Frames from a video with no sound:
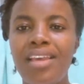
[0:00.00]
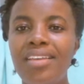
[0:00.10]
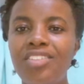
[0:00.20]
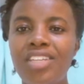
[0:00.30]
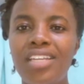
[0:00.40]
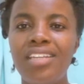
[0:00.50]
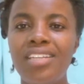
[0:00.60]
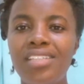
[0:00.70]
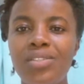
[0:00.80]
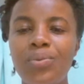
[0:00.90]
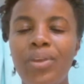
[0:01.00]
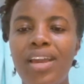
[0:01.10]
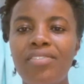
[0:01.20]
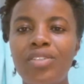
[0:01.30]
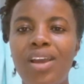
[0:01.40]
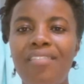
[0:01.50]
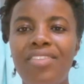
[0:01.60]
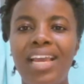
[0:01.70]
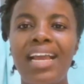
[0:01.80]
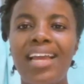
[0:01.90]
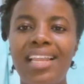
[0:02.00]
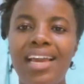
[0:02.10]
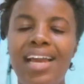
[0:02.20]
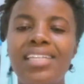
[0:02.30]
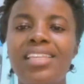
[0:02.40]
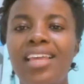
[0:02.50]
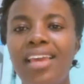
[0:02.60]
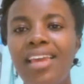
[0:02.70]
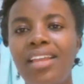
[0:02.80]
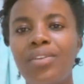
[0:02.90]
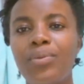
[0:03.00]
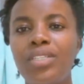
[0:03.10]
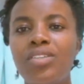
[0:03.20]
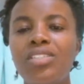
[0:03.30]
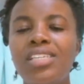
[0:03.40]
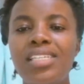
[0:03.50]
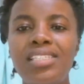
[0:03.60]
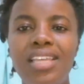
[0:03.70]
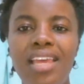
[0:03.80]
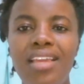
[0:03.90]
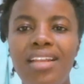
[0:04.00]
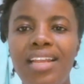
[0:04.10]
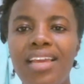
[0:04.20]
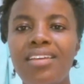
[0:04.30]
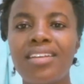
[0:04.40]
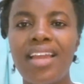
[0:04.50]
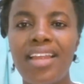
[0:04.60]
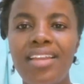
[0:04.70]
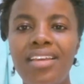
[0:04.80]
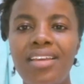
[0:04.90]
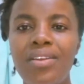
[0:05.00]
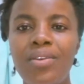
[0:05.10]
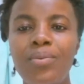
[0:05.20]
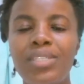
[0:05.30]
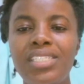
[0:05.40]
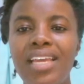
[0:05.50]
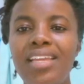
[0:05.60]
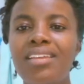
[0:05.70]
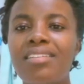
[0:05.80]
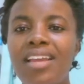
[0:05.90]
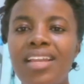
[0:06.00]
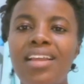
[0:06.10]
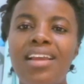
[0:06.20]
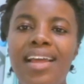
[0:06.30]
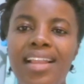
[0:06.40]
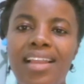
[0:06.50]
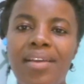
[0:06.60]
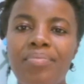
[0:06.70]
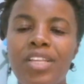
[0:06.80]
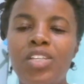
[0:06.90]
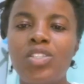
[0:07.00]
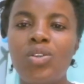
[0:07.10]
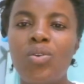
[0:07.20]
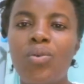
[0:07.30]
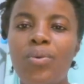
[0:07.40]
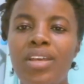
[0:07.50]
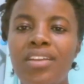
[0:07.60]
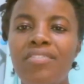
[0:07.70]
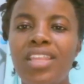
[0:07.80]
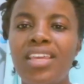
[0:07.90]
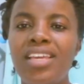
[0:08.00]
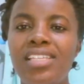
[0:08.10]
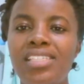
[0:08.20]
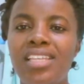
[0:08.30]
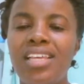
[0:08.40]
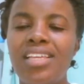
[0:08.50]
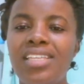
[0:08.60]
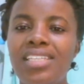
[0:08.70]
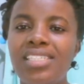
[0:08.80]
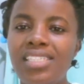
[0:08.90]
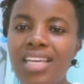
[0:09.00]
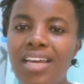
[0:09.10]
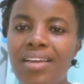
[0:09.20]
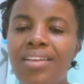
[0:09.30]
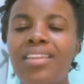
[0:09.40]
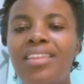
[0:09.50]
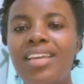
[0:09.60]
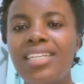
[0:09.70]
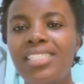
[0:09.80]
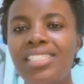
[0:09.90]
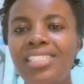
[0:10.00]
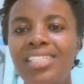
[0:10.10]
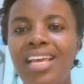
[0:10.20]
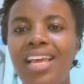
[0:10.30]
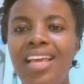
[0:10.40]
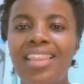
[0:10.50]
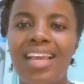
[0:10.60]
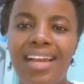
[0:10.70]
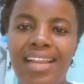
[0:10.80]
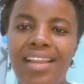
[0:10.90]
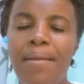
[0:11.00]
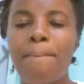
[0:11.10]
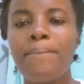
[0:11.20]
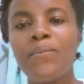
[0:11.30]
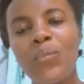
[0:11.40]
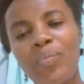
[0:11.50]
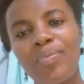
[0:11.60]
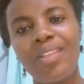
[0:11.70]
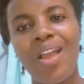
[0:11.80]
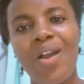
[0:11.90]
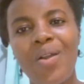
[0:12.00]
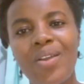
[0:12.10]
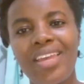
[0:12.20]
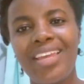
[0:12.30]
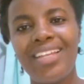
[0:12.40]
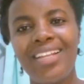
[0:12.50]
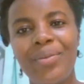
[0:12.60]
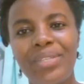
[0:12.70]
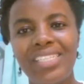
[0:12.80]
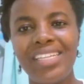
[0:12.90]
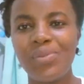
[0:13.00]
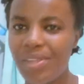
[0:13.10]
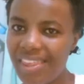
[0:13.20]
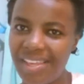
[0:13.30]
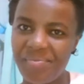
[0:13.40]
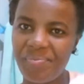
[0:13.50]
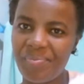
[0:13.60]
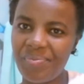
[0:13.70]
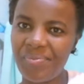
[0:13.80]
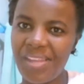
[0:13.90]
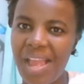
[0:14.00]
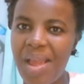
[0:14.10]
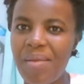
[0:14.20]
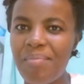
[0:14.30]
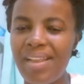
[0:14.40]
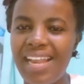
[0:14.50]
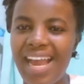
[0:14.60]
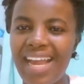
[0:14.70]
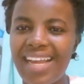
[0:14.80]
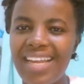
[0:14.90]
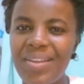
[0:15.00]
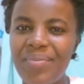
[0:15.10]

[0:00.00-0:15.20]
In Chinese, we have to have the color at the end. We don't just say like red. We say red color. So wherever there is sa, that is the color. Okay, we start with black.